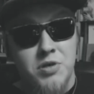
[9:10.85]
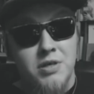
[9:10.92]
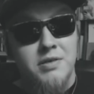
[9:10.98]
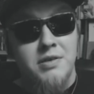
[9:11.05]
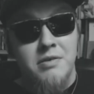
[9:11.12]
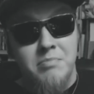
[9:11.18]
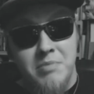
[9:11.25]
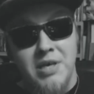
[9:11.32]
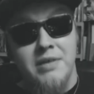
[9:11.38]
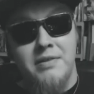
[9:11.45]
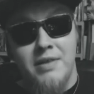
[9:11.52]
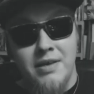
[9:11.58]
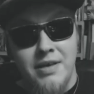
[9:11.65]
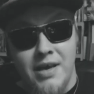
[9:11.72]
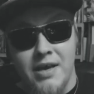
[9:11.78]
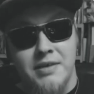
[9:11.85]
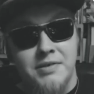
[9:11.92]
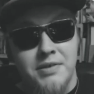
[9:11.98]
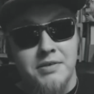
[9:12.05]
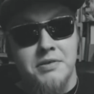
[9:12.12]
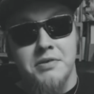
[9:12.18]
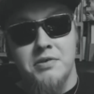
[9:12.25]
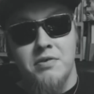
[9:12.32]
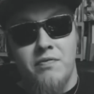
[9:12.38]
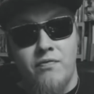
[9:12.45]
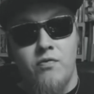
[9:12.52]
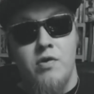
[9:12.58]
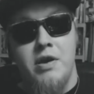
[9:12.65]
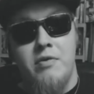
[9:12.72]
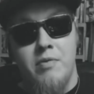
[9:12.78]
admit that yes, this is a
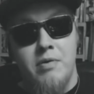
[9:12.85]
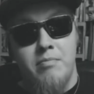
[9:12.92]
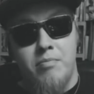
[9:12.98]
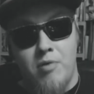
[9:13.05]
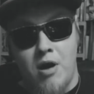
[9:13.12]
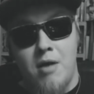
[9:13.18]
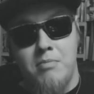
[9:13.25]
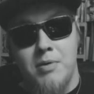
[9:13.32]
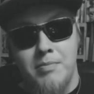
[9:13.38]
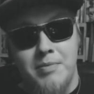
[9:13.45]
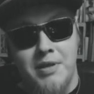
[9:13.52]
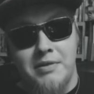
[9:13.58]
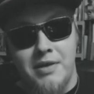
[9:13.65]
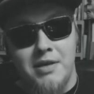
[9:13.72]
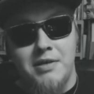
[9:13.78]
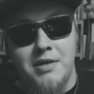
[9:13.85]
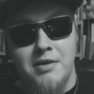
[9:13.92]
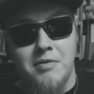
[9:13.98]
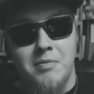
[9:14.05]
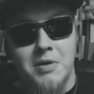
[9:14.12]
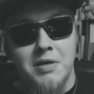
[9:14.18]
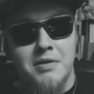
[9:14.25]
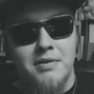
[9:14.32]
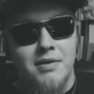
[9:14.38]
frequent problem that they deal with.